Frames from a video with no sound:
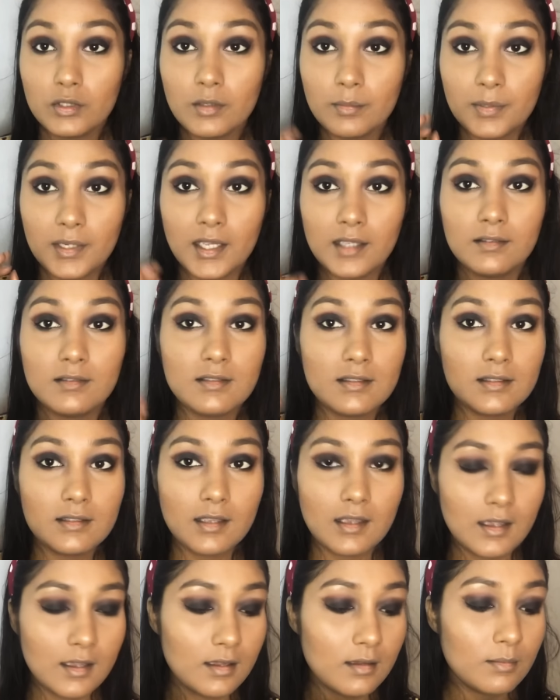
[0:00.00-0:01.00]
To apply the
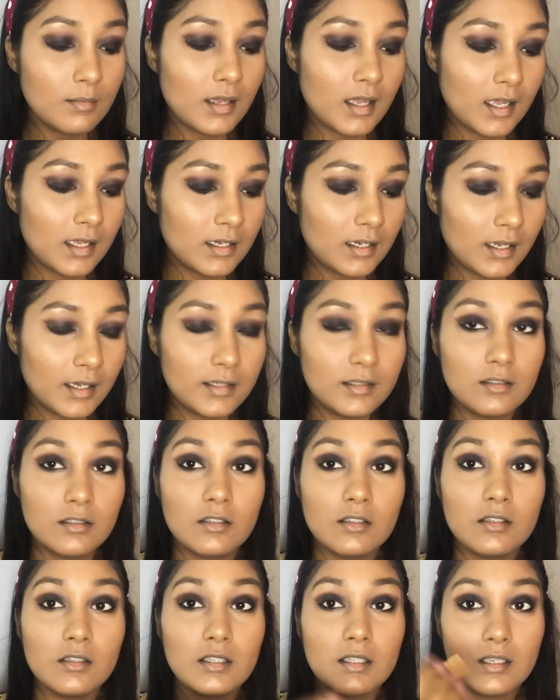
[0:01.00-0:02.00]
same
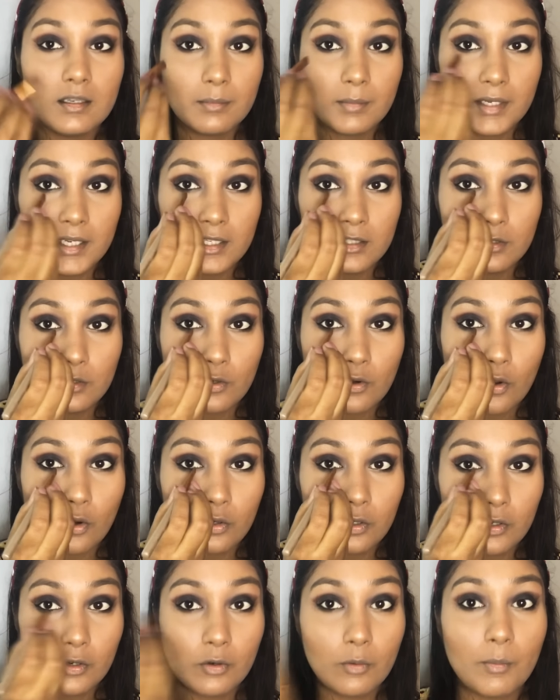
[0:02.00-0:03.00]
highlighter in my inner
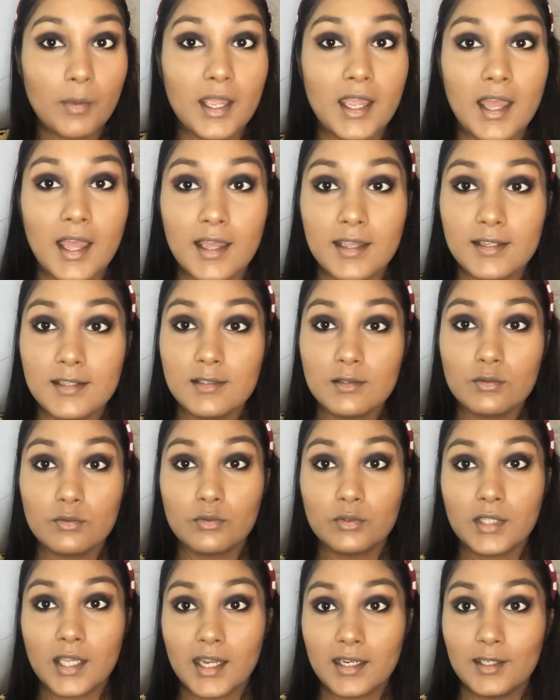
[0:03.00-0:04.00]
corner of my eyes
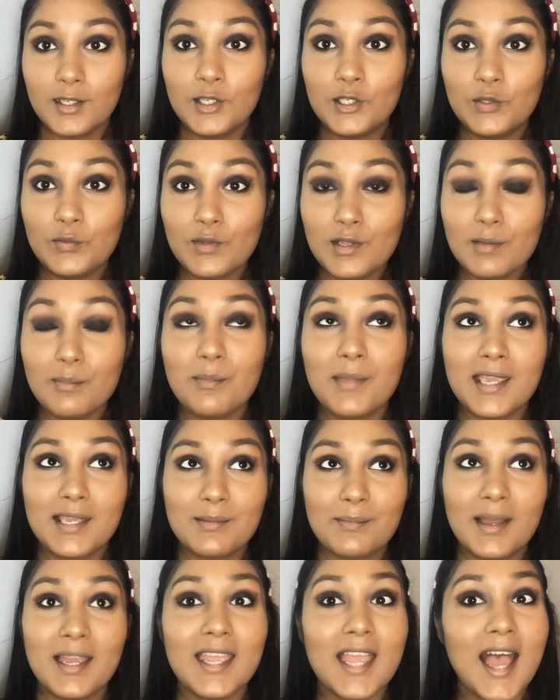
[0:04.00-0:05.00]
so that it will
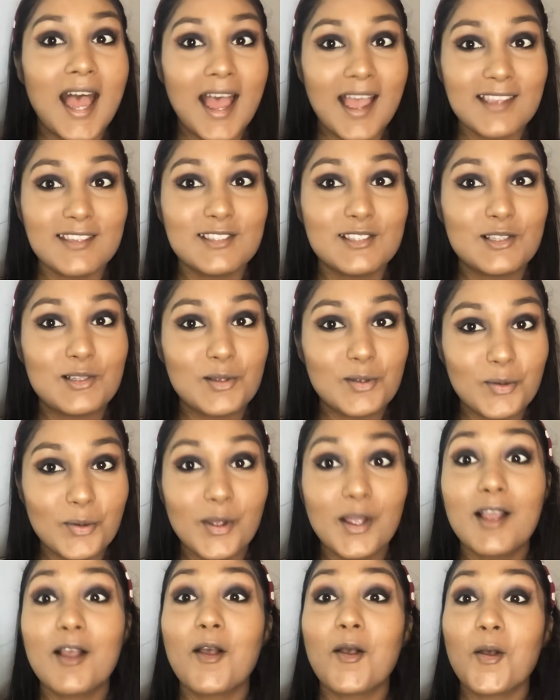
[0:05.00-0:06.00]
make my eyes
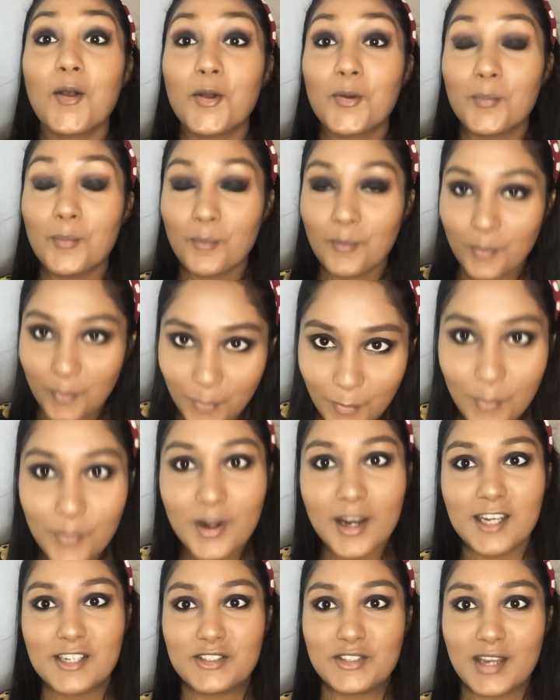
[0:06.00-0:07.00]
look more
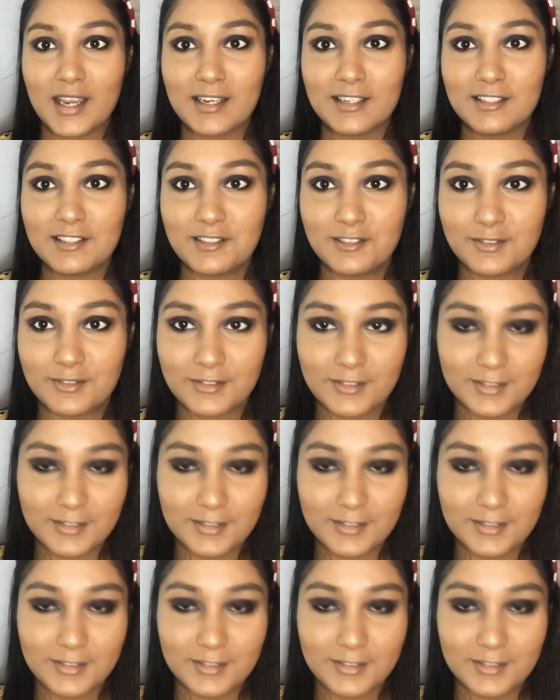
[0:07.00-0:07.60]
attractive.